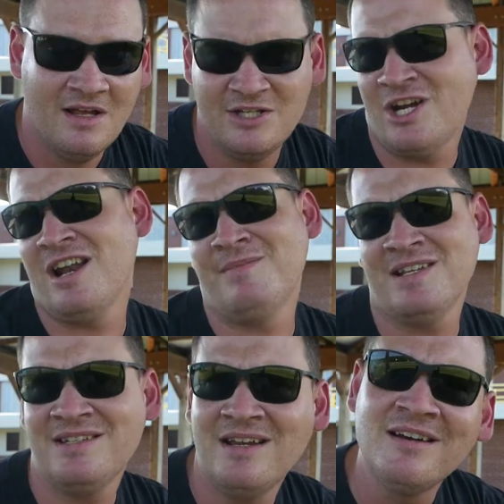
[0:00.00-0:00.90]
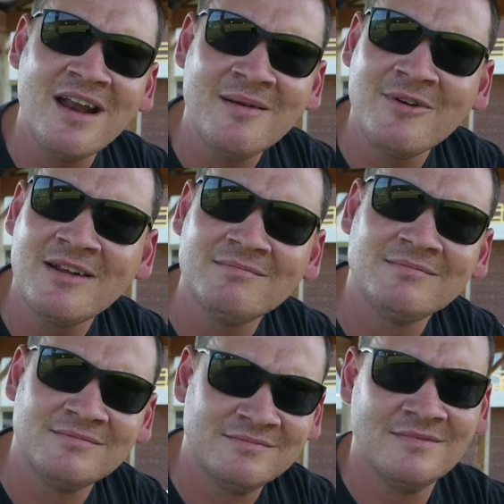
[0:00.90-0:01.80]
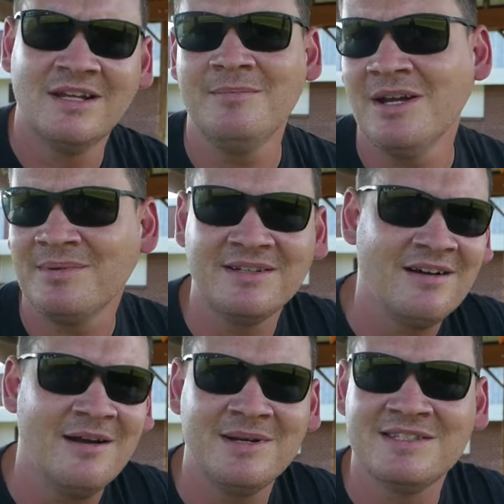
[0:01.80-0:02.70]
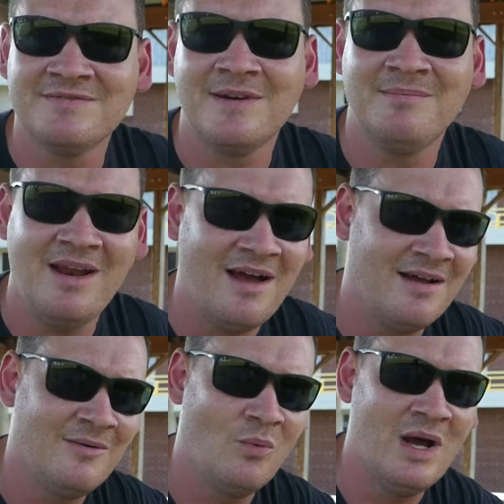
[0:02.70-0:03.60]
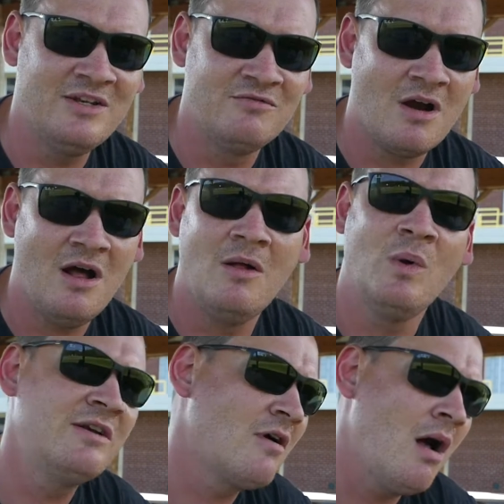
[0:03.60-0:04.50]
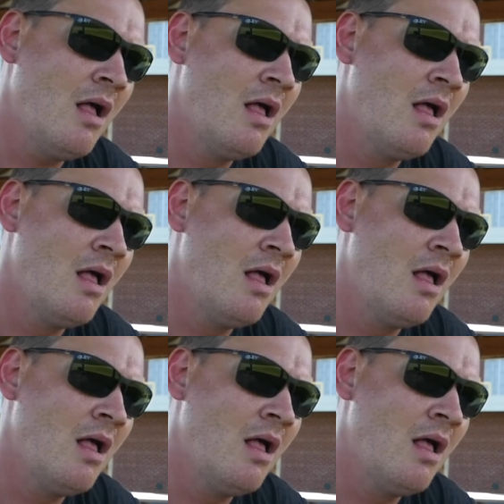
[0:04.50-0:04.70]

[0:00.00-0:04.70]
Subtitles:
And John, am I saying your name right? Hit me up in the comments if I'm not. Weddrall?